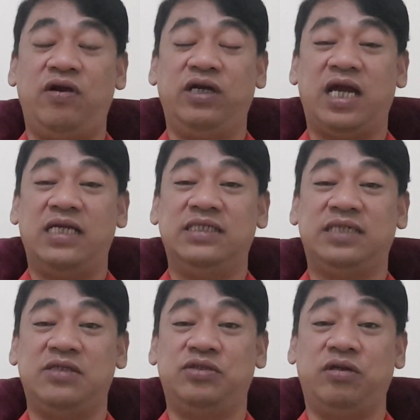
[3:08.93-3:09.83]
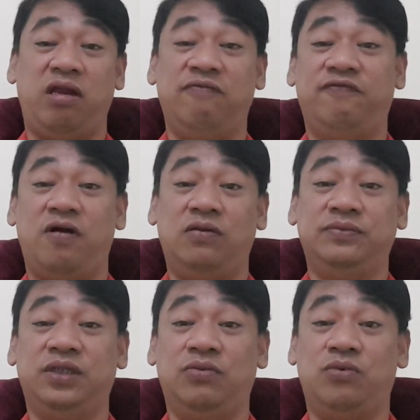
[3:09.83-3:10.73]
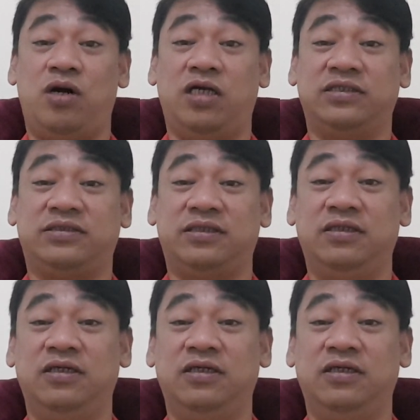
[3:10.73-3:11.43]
organization involved what?